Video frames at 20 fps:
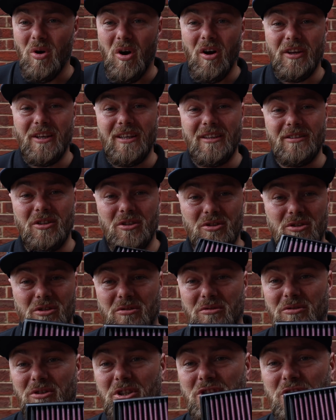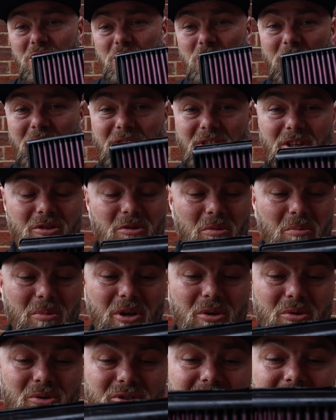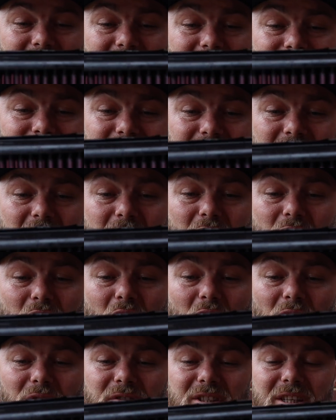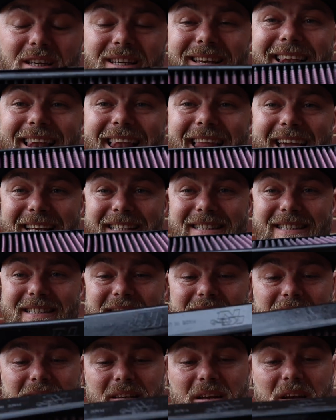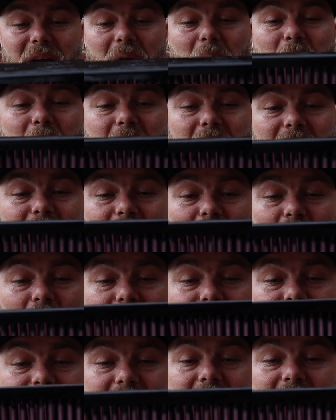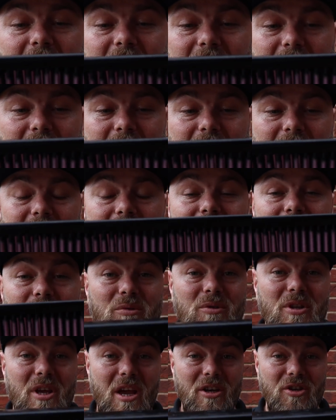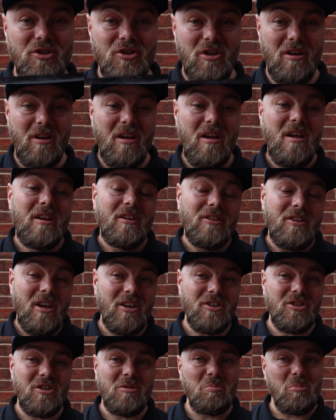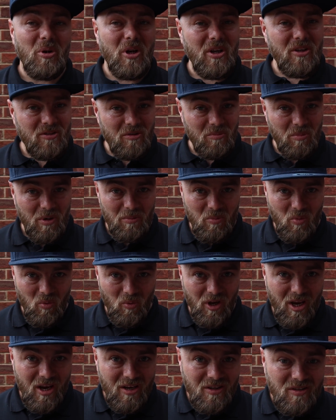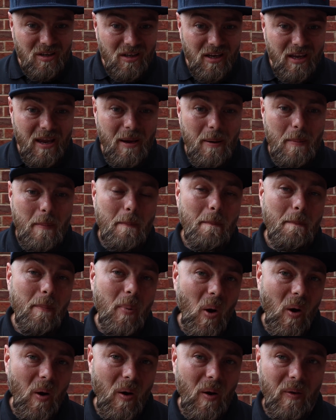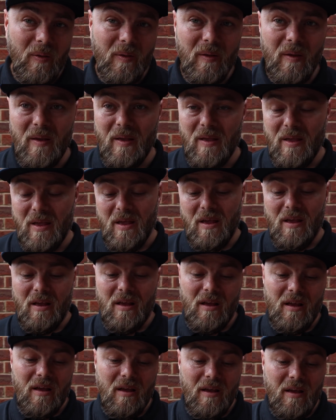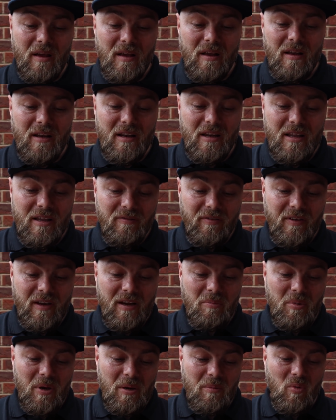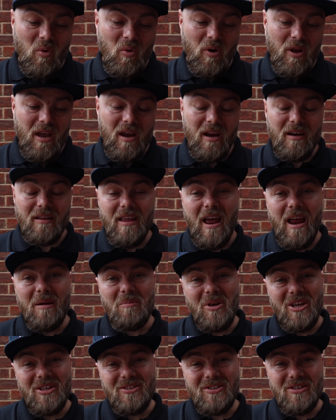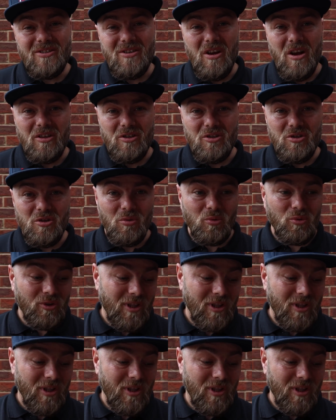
ride in dusty conditions with this one, because this obviously lets a bit more air into the engine. The engine breathes a bit more easily, but leaving a bit more air, that means it's not so